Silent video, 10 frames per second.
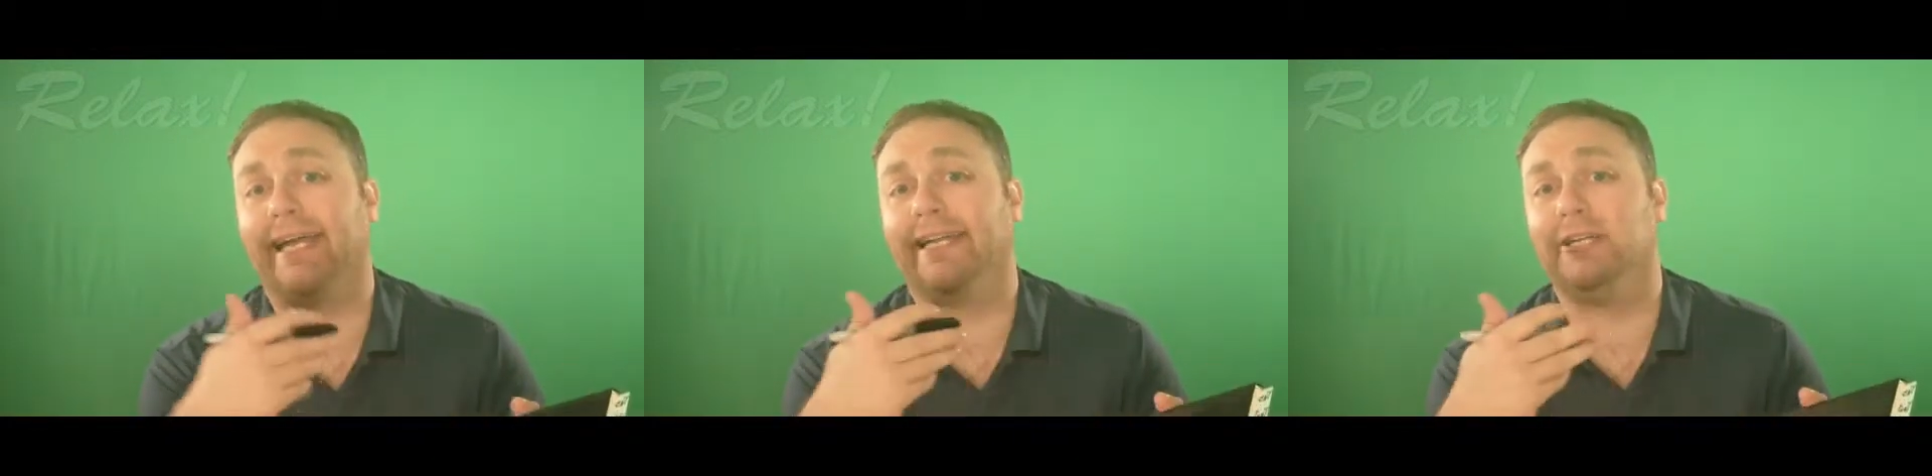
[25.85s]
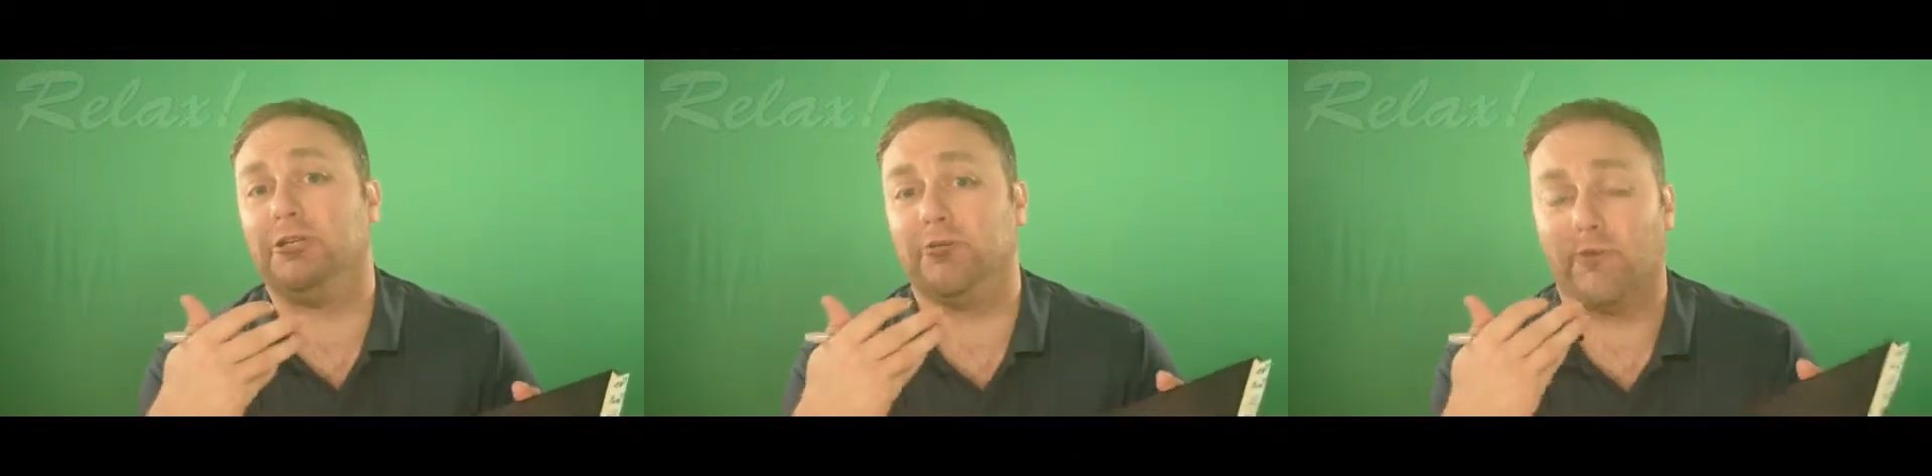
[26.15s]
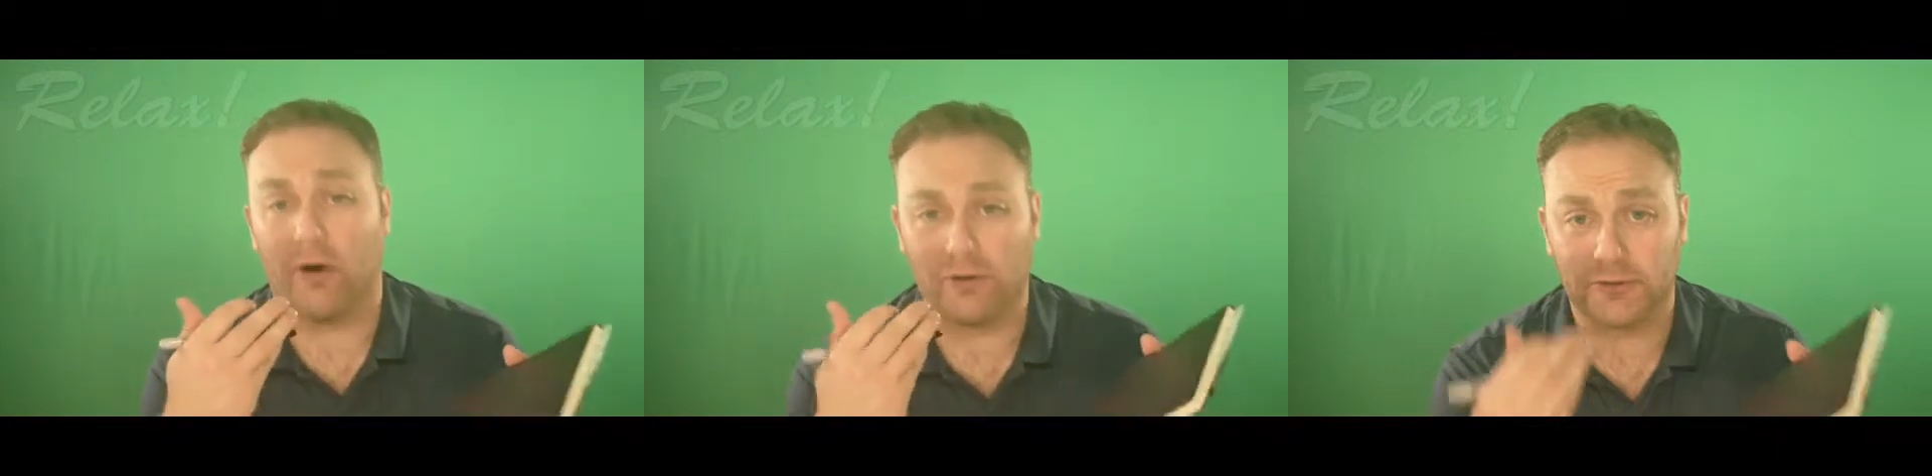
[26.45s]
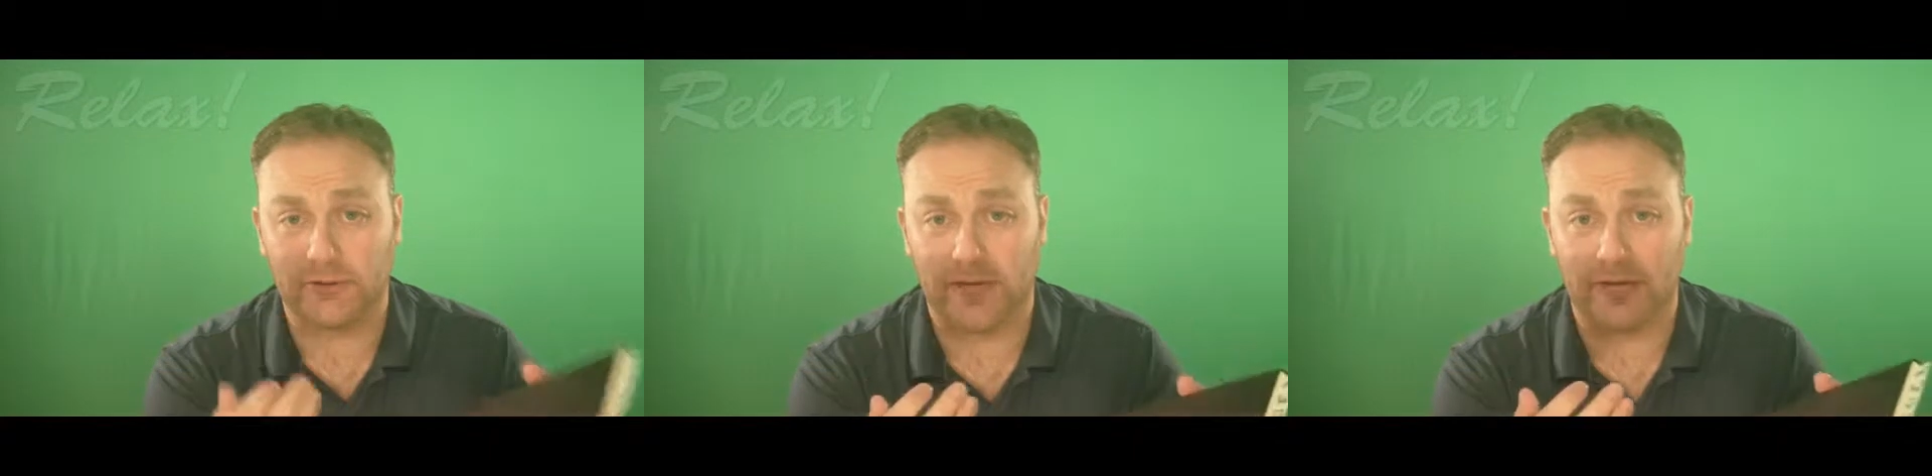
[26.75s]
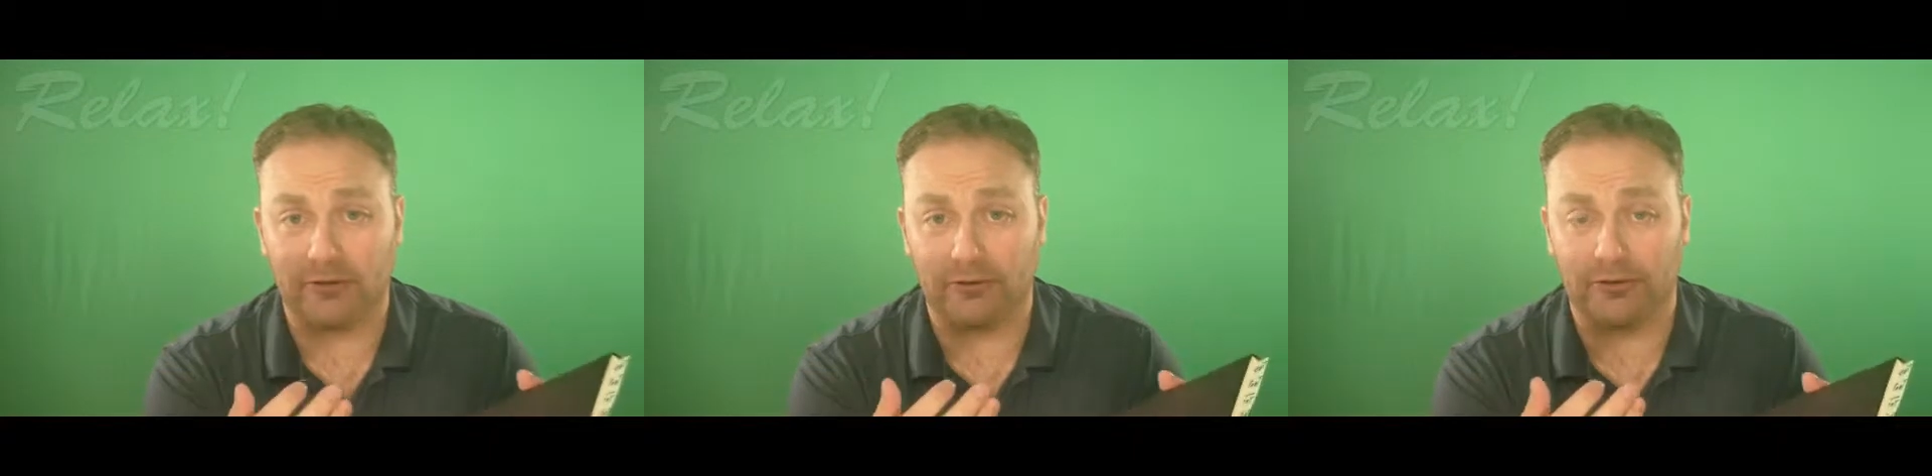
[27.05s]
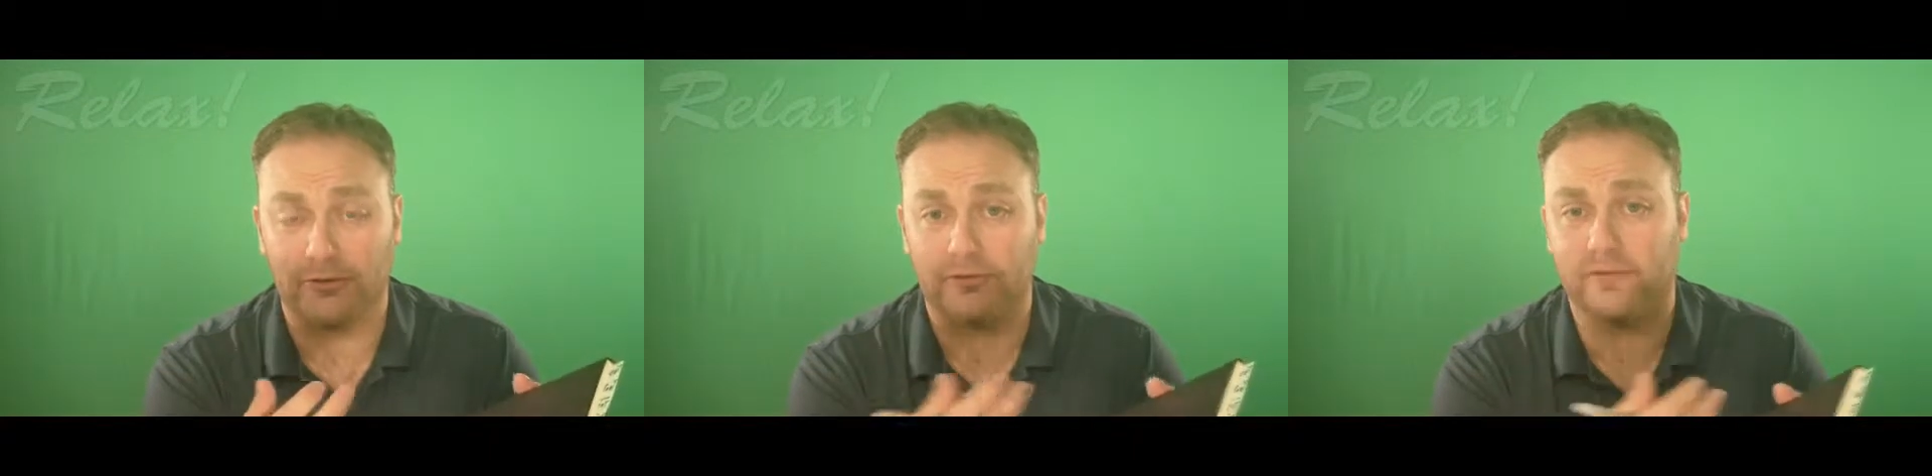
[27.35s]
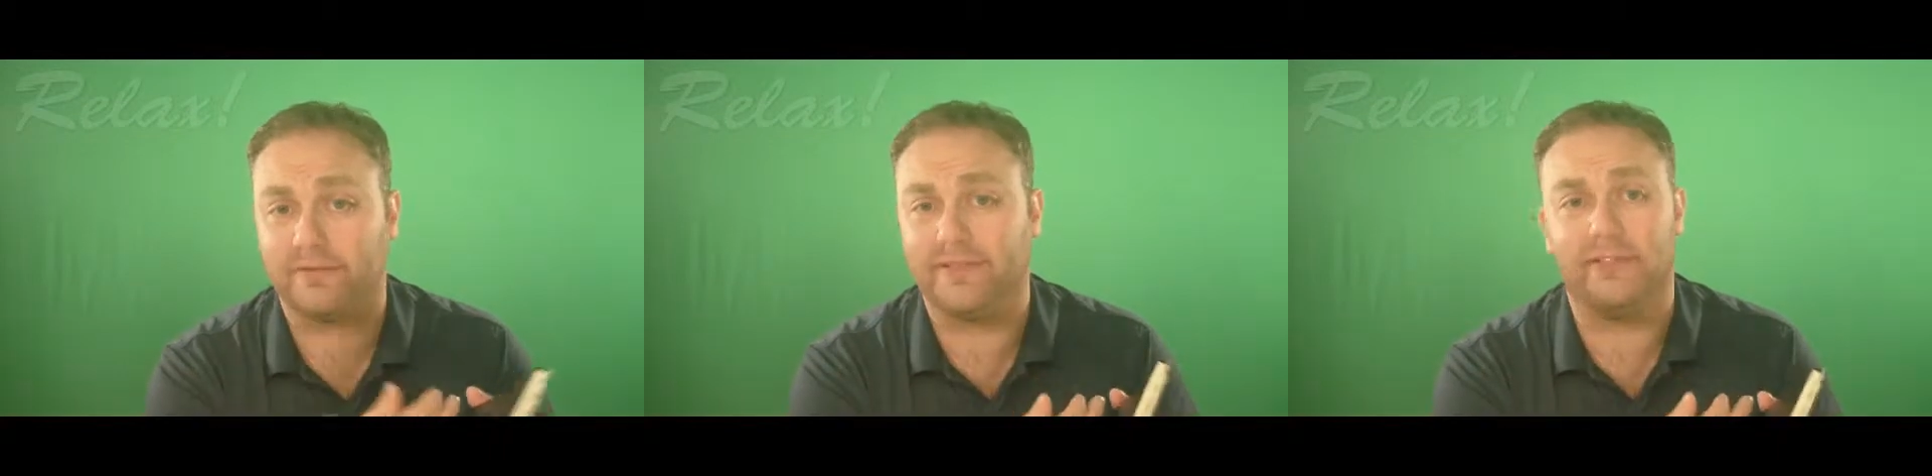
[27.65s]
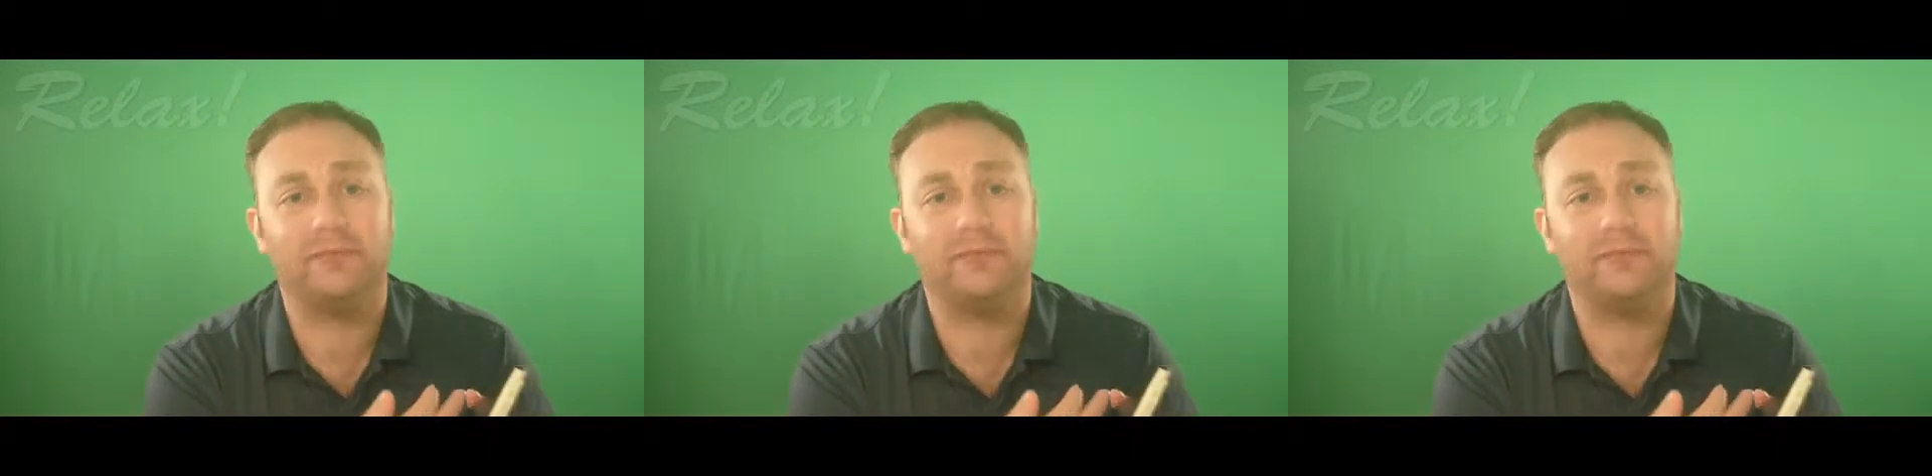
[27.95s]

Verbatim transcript: And you've also got your journal,